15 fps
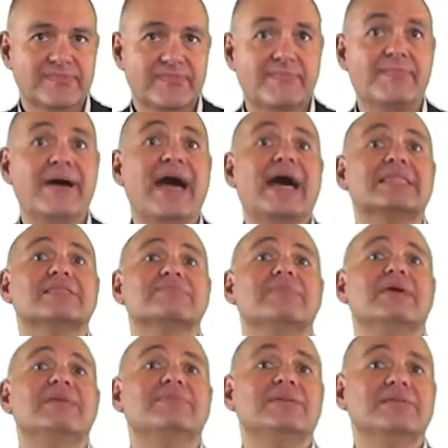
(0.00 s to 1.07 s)
But
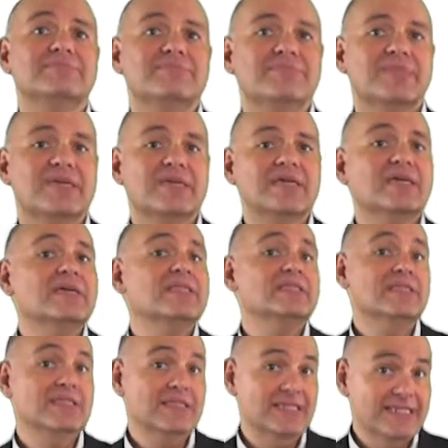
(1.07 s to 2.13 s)
maybe
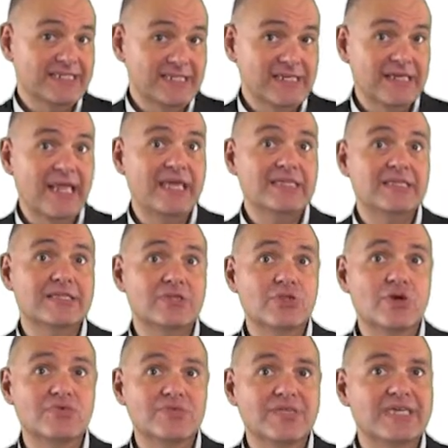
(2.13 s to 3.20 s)
the designated
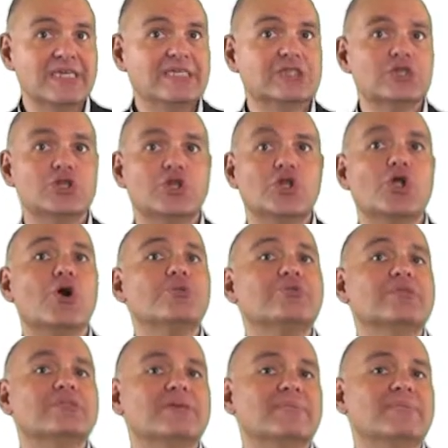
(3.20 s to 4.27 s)
node is
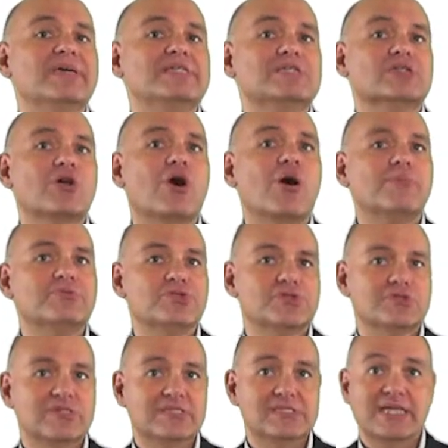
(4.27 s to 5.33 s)
not the best
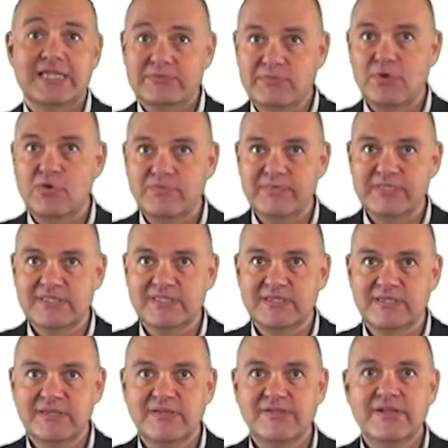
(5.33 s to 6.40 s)
option in that moment.
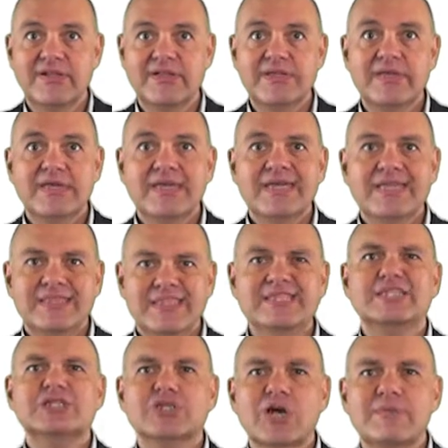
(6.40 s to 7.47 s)

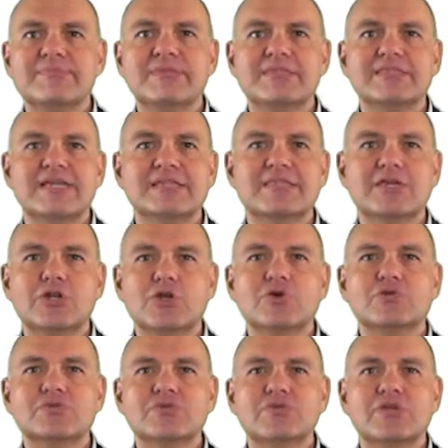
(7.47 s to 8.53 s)
This is something that the
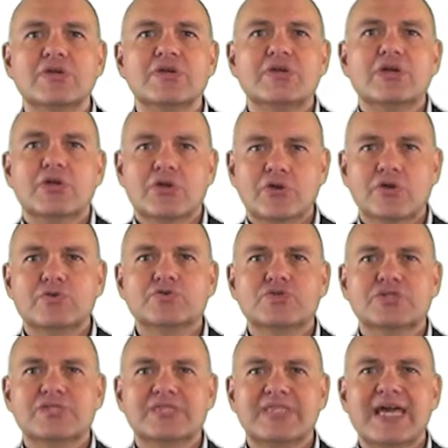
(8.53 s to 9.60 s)
node
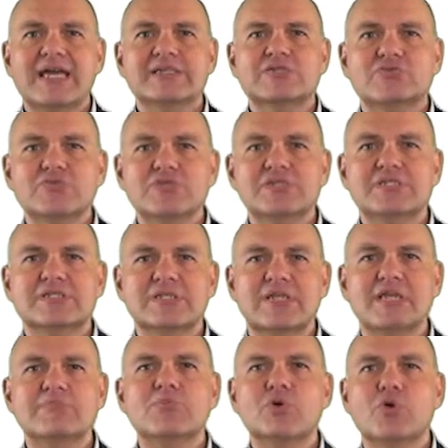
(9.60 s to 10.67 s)
knows thanks to its
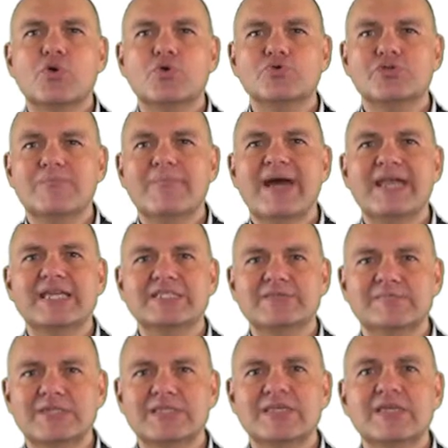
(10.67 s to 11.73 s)
neighborhood
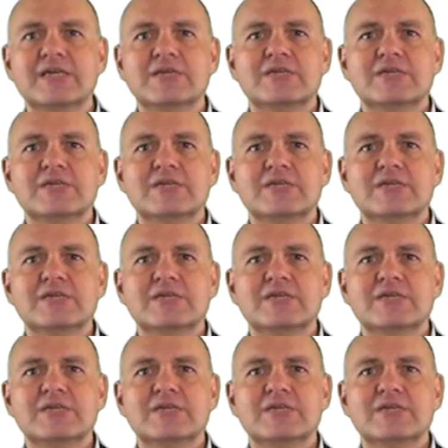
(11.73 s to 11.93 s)
management,